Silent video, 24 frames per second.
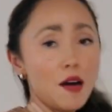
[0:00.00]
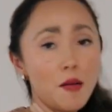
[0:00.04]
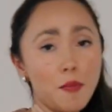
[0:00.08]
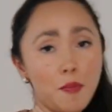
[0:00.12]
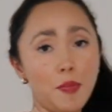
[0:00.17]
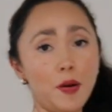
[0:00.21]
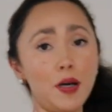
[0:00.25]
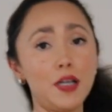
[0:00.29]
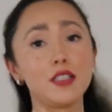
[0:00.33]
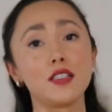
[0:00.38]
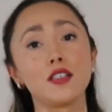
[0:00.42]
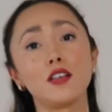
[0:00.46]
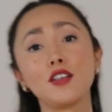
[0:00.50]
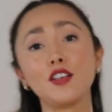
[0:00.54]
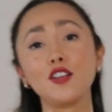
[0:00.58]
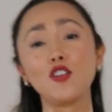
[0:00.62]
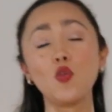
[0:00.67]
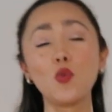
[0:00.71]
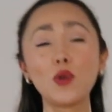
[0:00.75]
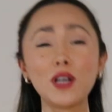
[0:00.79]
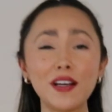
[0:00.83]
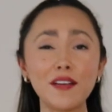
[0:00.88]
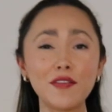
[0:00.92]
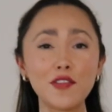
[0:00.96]
but you know,
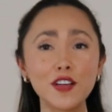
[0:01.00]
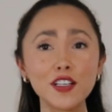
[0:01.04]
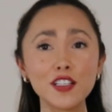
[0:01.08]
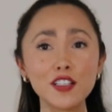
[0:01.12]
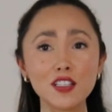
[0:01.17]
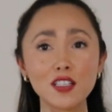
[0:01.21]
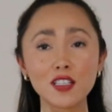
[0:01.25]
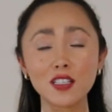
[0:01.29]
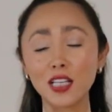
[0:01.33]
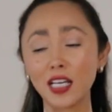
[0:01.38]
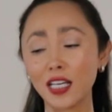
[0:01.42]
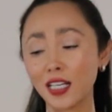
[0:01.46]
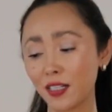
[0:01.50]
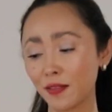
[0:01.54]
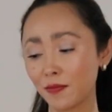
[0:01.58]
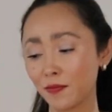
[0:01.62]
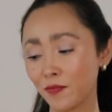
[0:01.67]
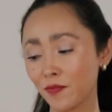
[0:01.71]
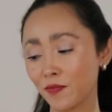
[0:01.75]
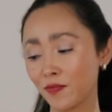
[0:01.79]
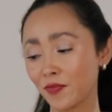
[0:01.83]
whenever it's like